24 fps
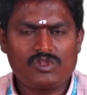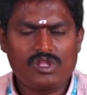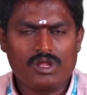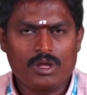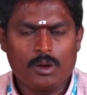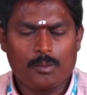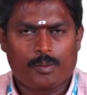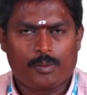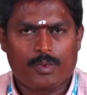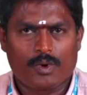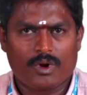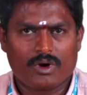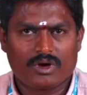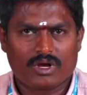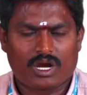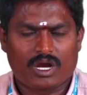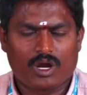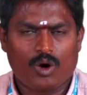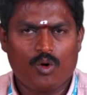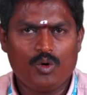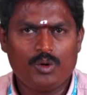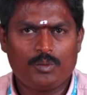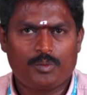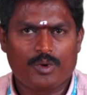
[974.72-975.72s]

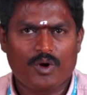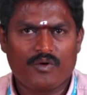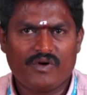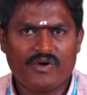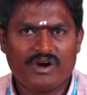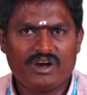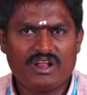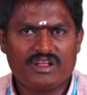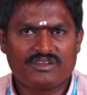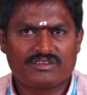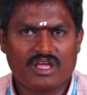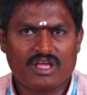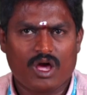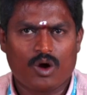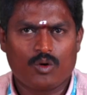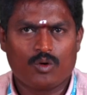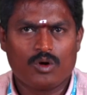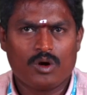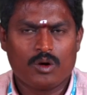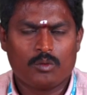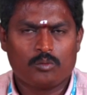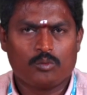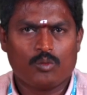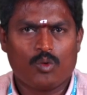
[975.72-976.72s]
cloud providers have
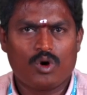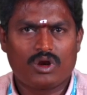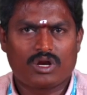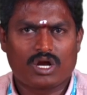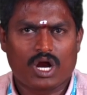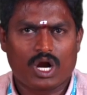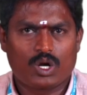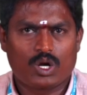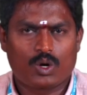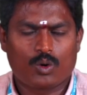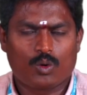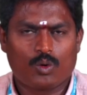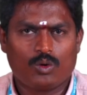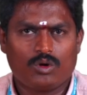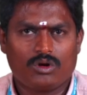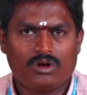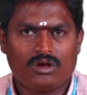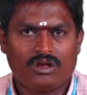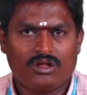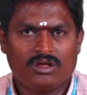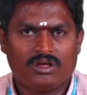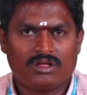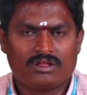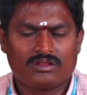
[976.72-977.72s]
more control
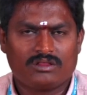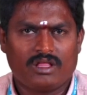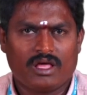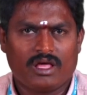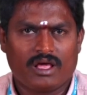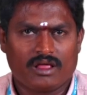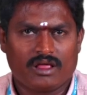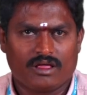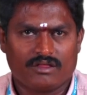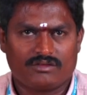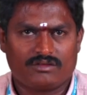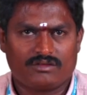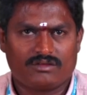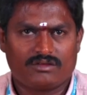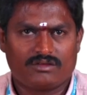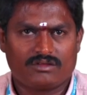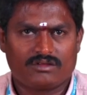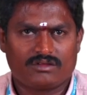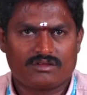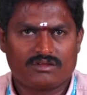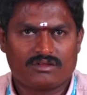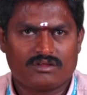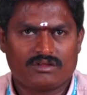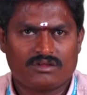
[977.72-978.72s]
than us.
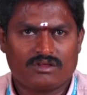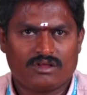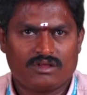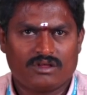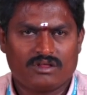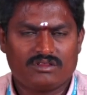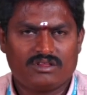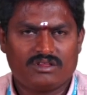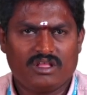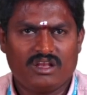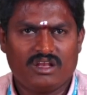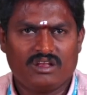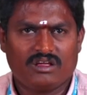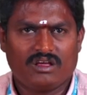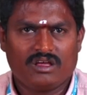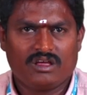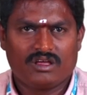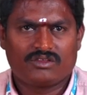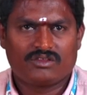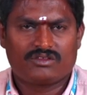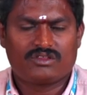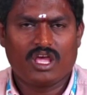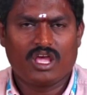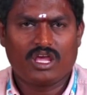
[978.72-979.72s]
Then
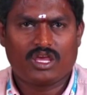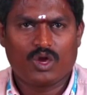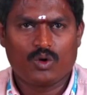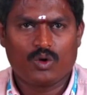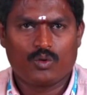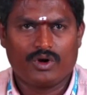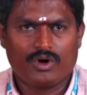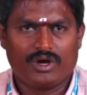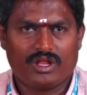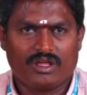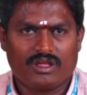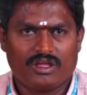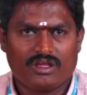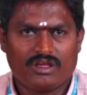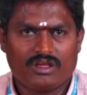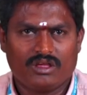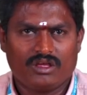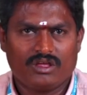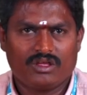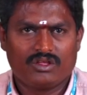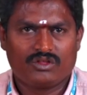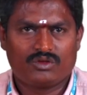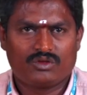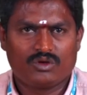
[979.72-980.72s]
security.
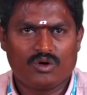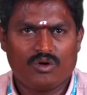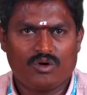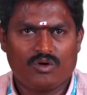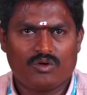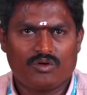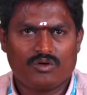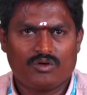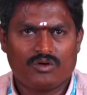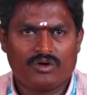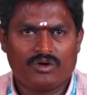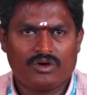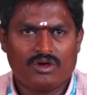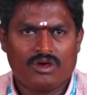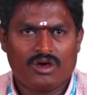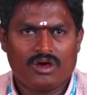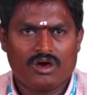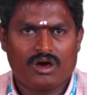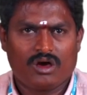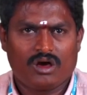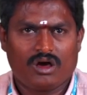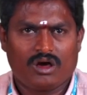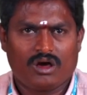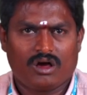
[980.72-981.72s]
So
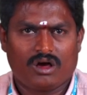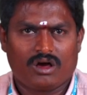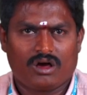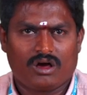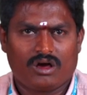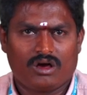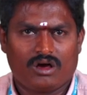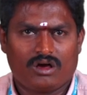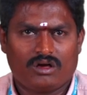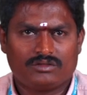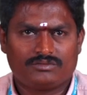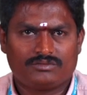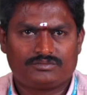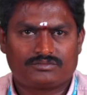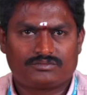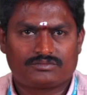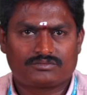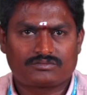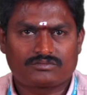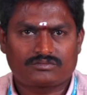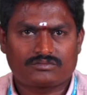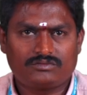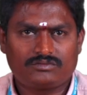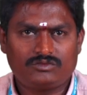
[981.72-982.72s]
uh,
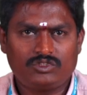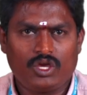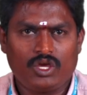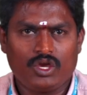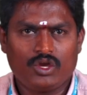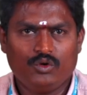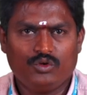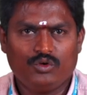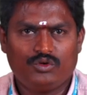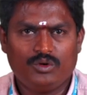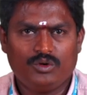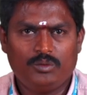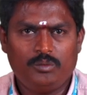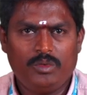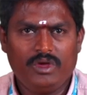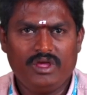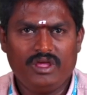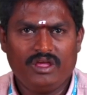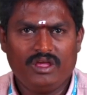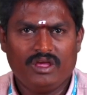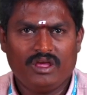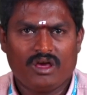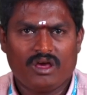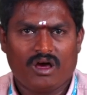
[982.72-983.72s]
you should be
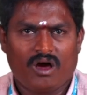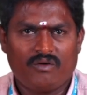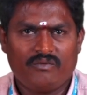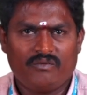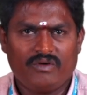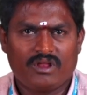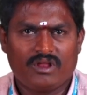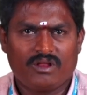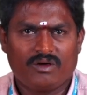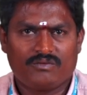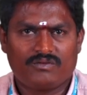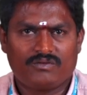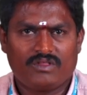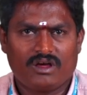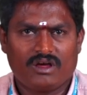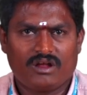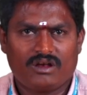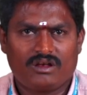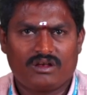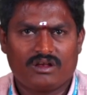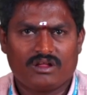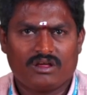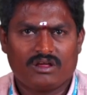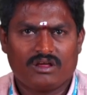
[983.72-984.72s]
aware of that.
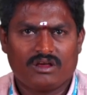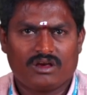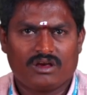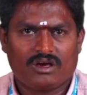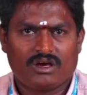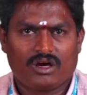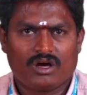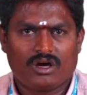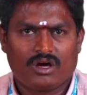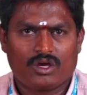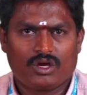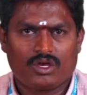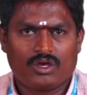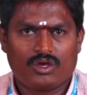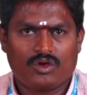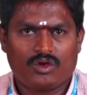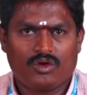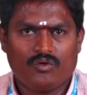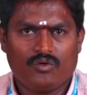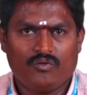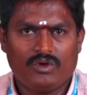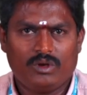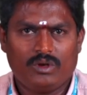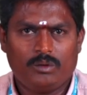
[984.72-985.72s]
You
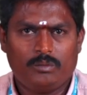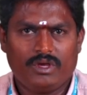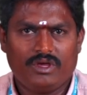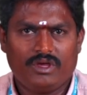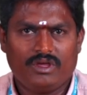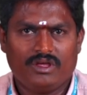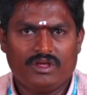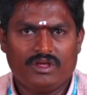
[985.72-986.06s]
will be